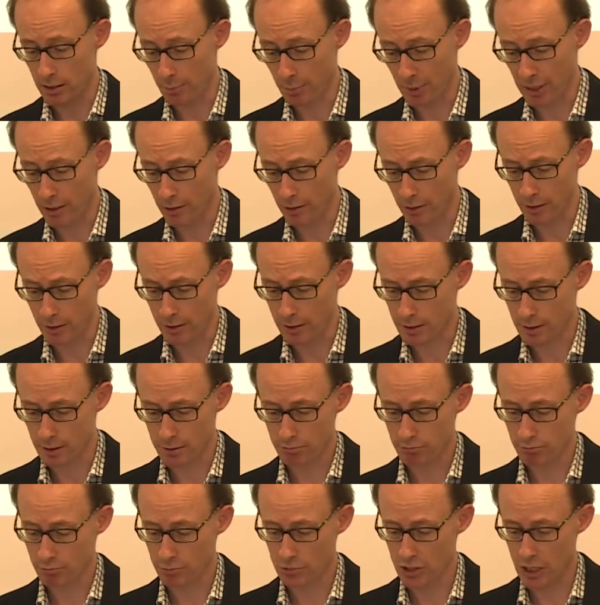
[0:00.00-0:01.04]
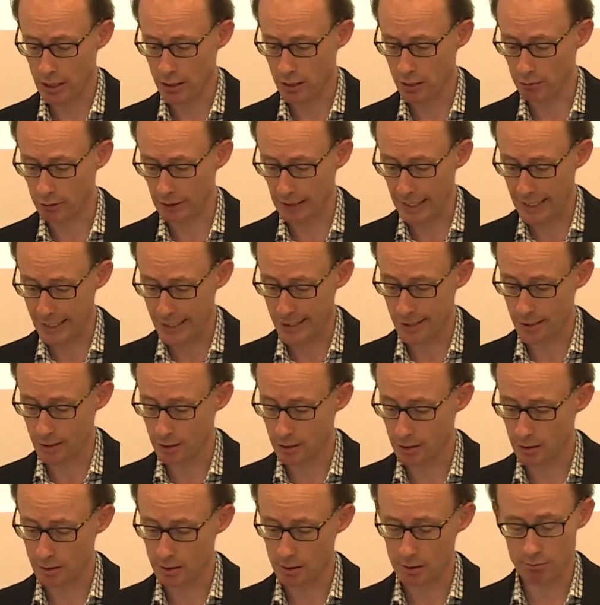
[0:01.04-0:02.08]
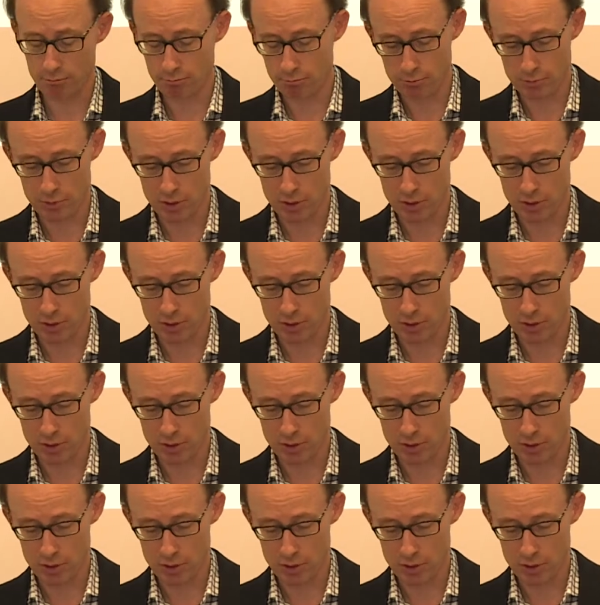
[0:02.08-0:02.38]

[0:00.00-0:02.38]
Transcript: appearance, gender relations,